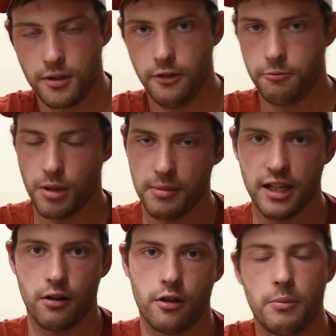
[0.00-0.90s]
You've
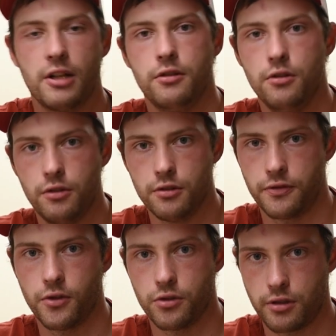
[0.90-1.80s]
probably heard about Newton's
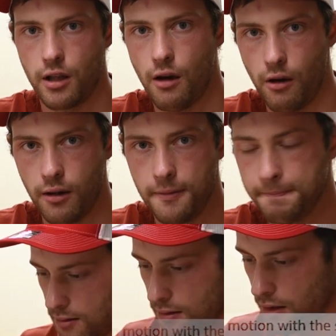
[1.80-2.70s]
first law.
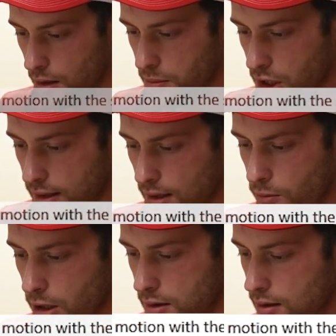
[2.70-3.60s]
An object at
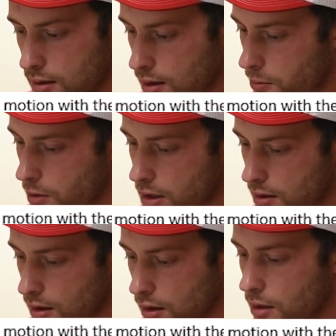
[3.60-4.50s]
rest stays at
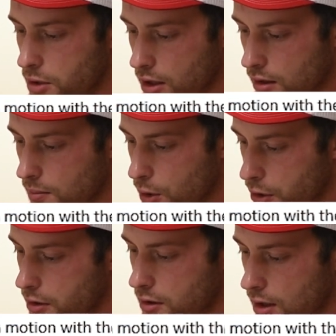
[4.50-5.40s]
rest, and an object in
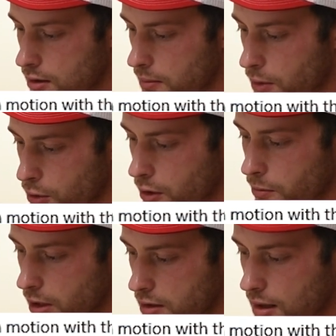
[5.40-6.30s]
motion stays in
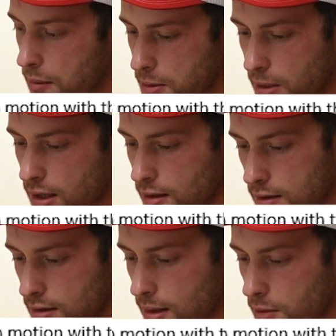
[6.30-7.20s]
motion with the same speed in
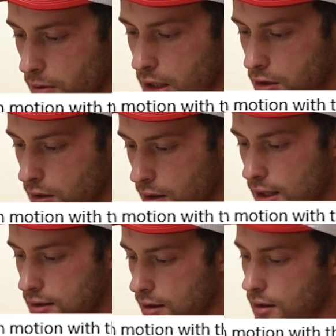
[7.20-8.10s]
the same direction
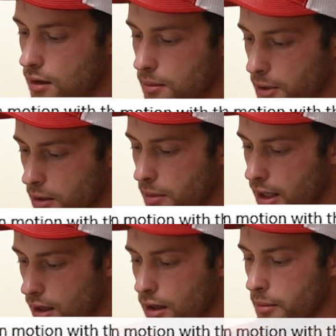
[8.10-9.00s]
unless acted upon
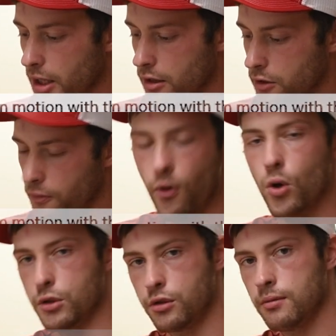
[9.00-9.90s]
by unbalanced
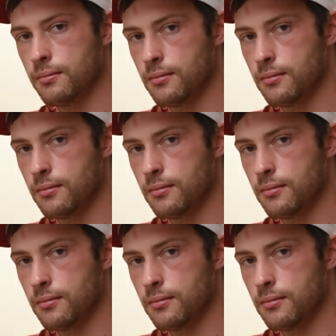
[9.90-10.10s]
force.